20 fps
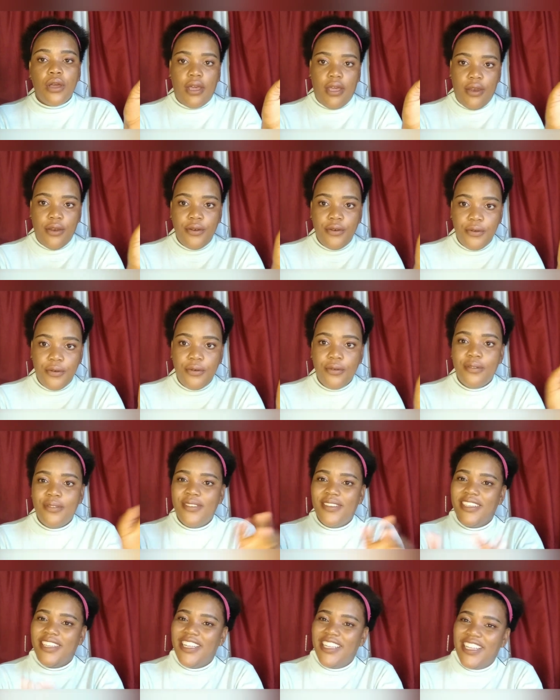I don't know.
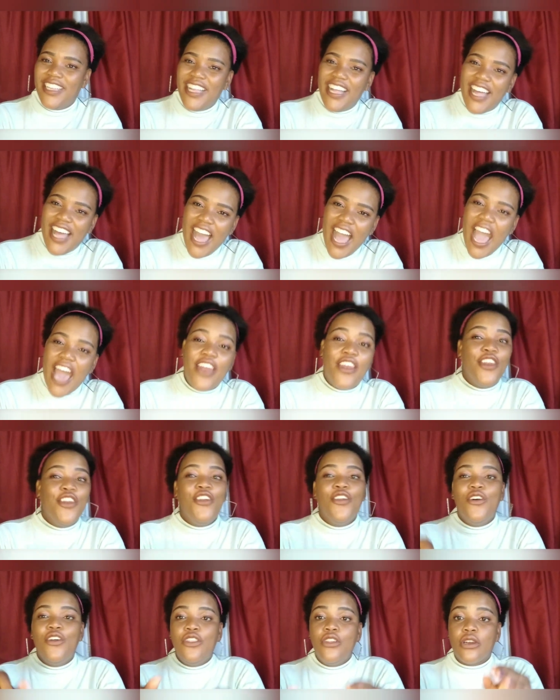I don't
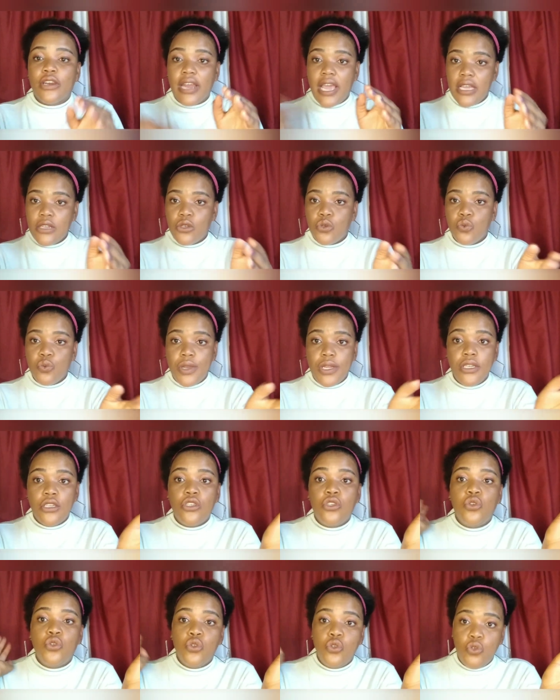know the right word
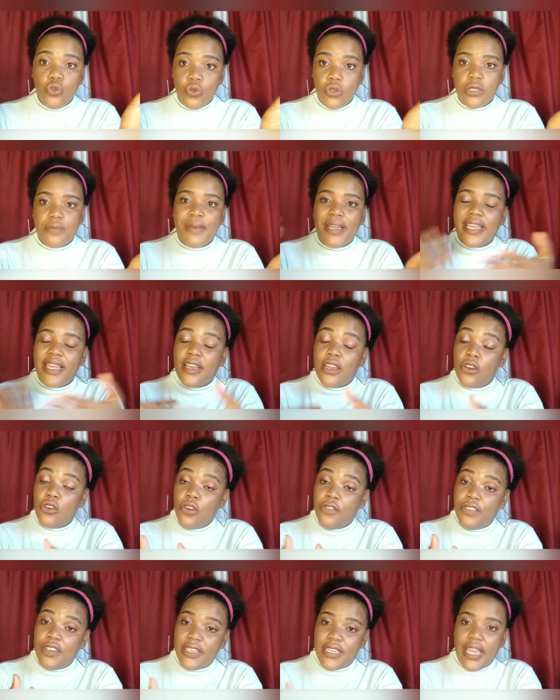to use, but at the end
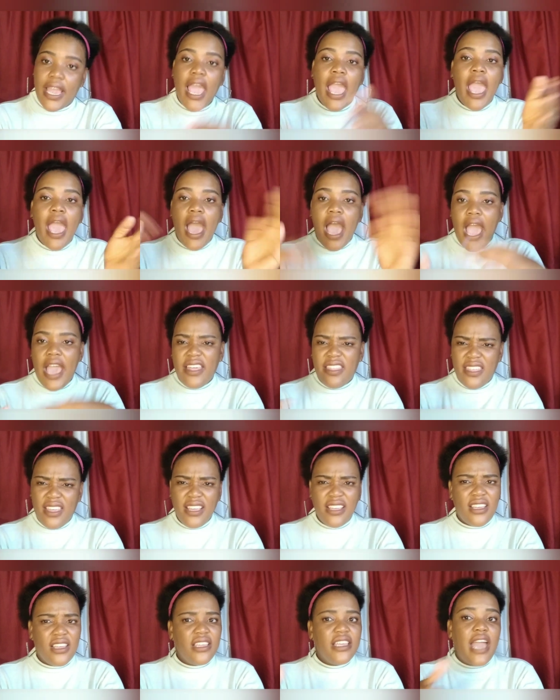of the day, I
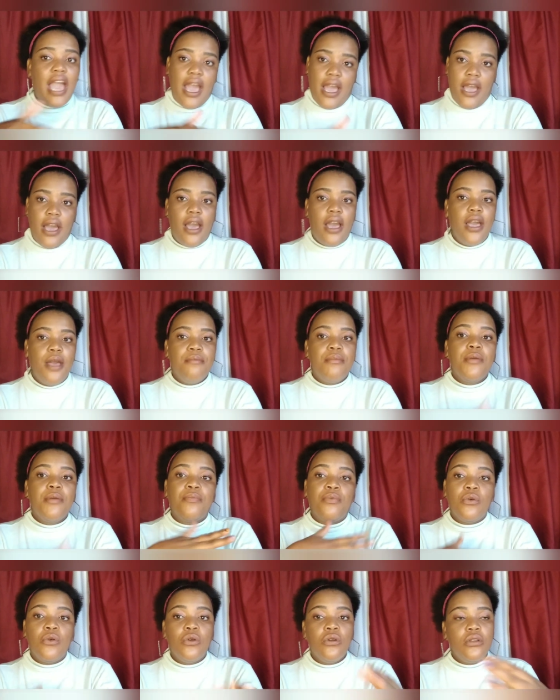think yeah,
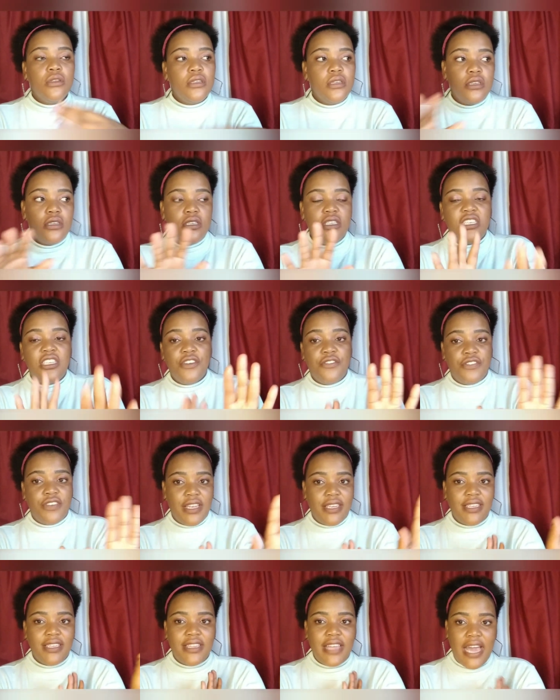people
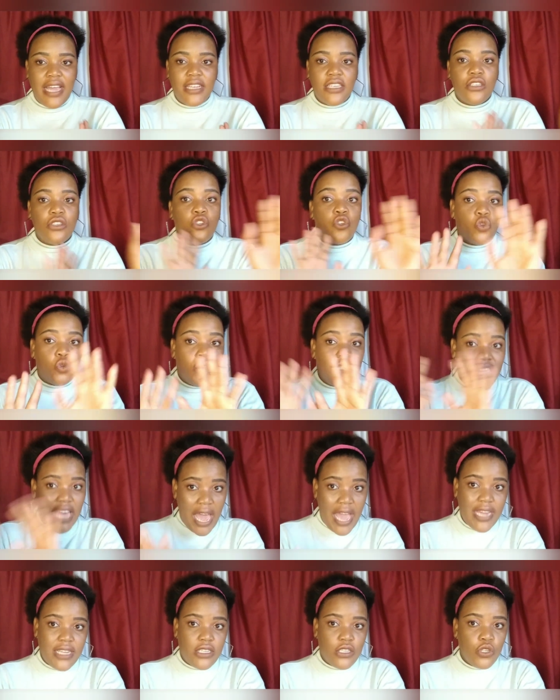shifted that to
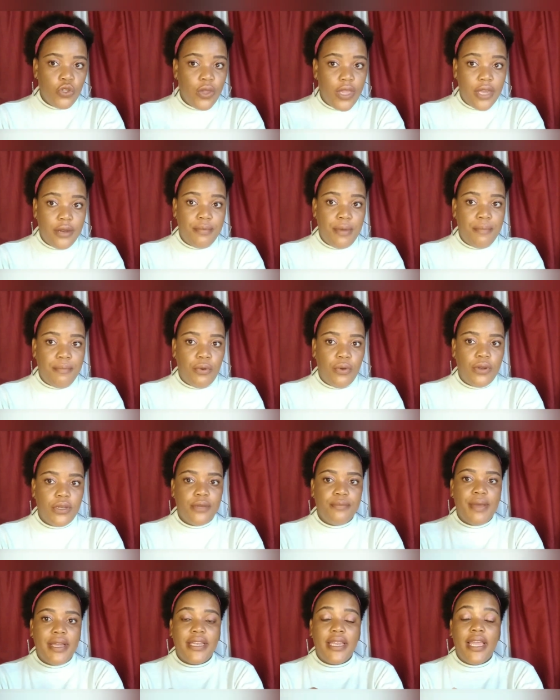that. You get my point.
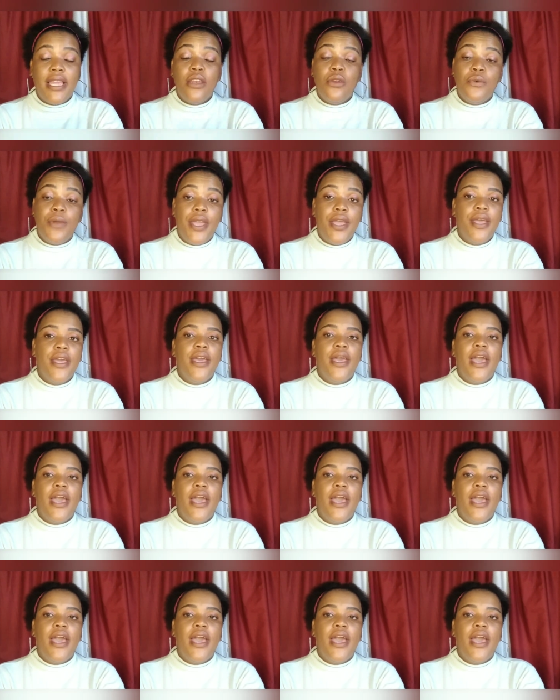But anyway,